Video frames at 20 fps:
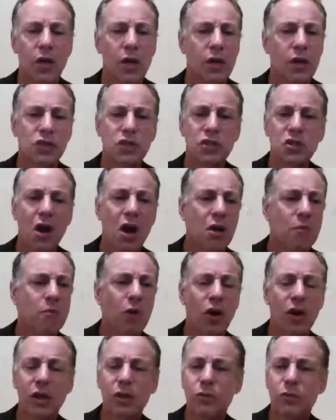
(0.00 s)
Stock
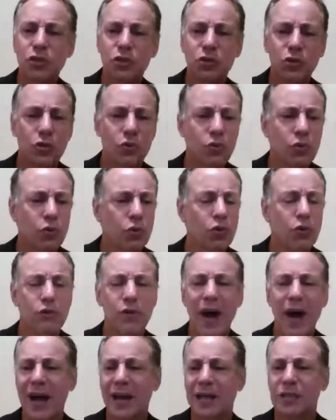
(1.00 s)
market was through the roof,
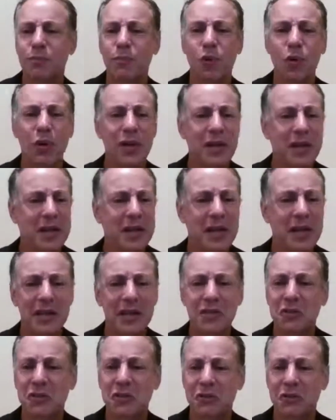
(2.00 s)
highest point in
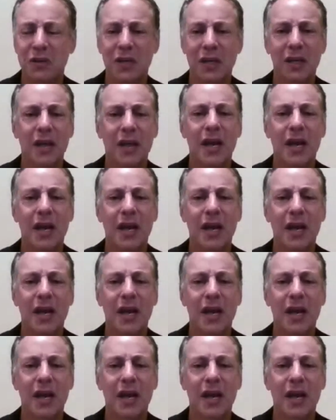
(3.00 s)
history.